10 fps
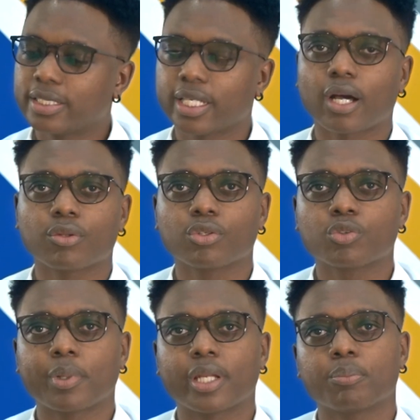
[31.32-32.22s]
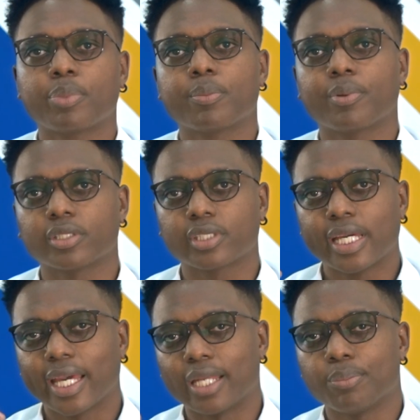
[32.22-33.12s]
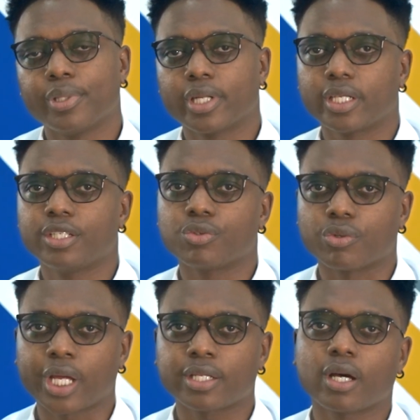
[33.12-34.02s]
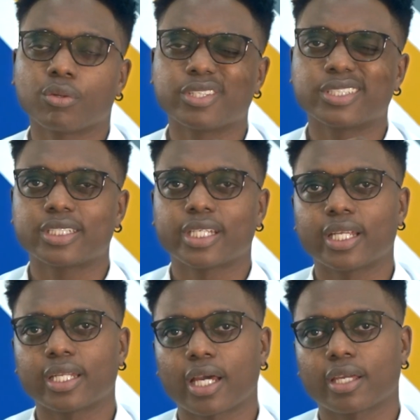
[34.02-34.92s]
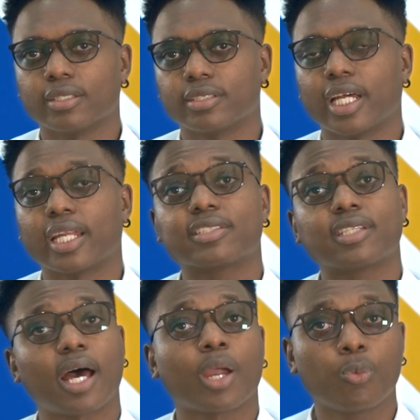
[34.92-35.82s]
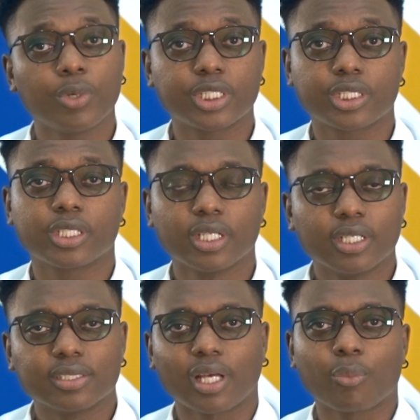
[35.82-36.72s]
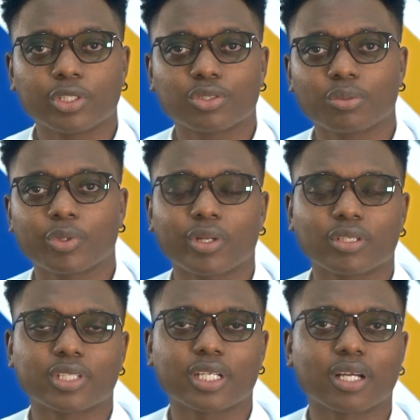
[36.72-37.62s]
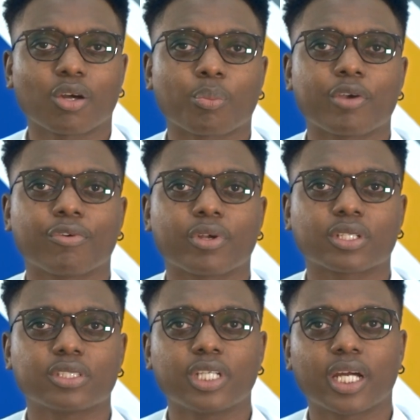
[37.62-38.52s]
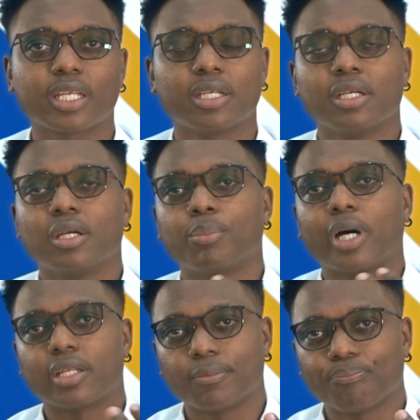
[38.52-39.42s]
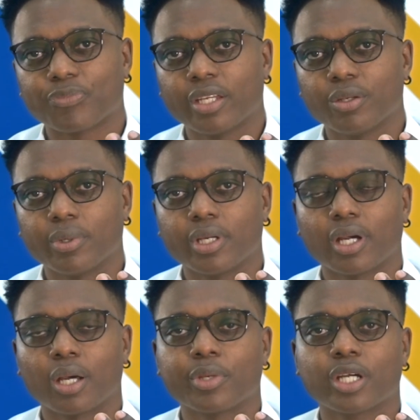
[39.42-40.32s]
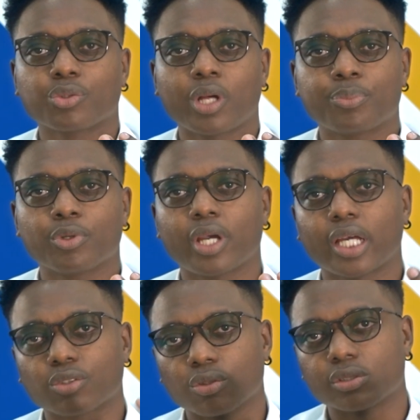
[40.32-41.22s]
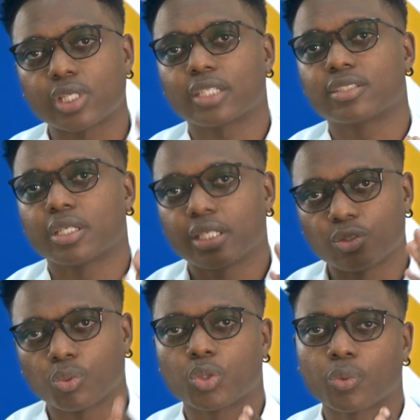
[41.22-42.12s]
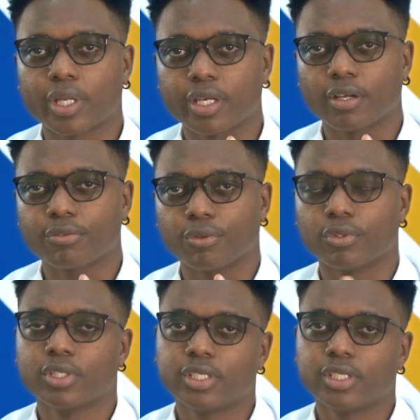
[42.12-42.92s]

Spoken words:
take out those pen and papers and be ready to write down these 10 nuggets that I wish someone told me when I was starting out my Forex journey. But anyway, I'm here to help you guys because that is what we're here for.